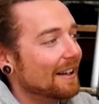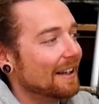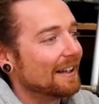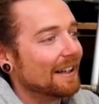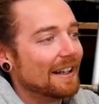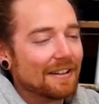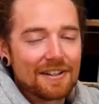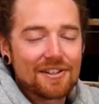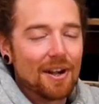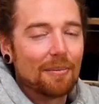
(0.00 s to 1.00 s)
like in
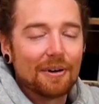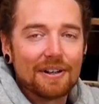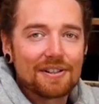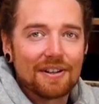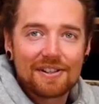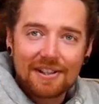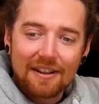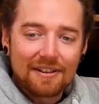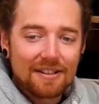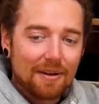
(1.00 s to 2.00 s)
the summer it's nice to
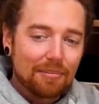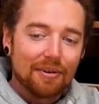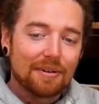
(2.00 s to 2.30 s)
get this like